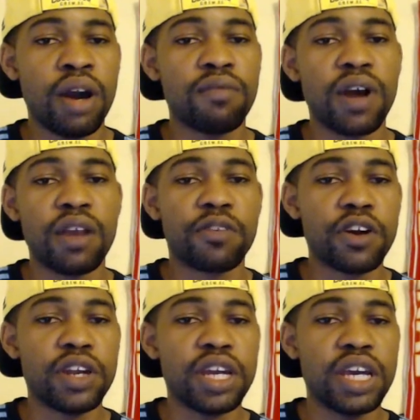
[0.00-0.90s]

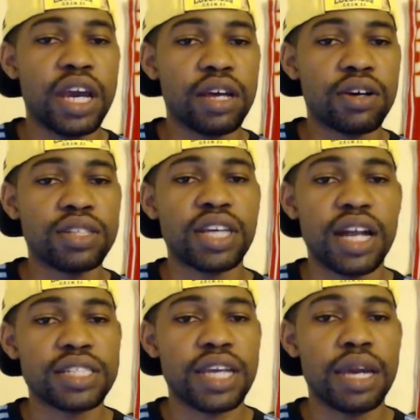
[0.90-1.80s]
Valverde and
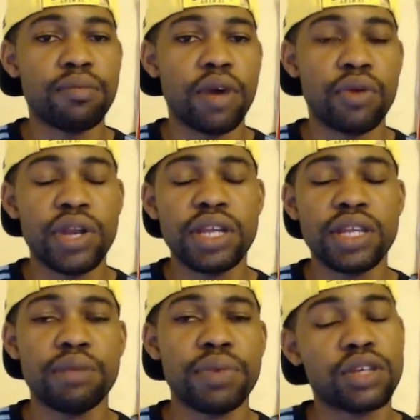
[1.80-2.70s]
Gonzalez came on. Really
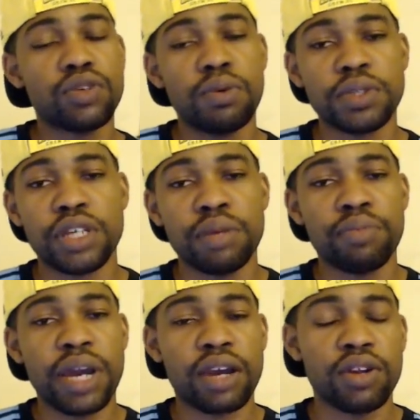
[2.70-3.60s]
didn't make a too much
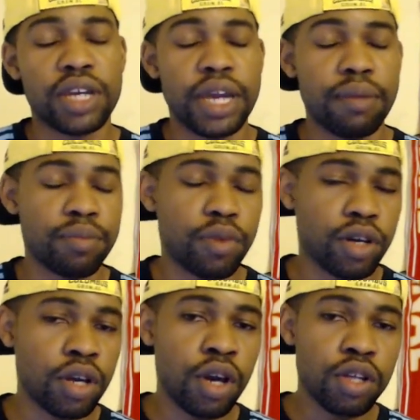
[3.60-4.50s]
impact on the game, man. But
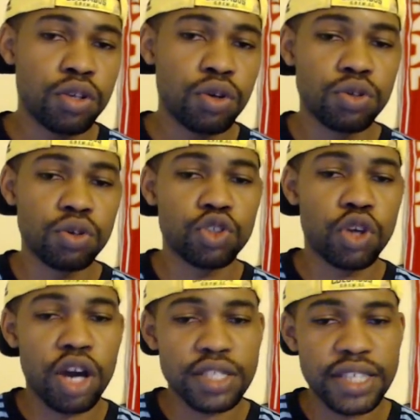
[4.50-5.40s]
two two
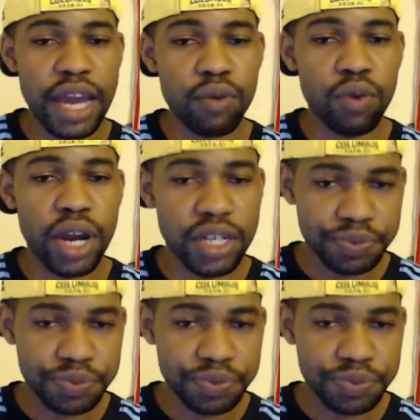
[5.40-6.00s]
draw. Stat-wise,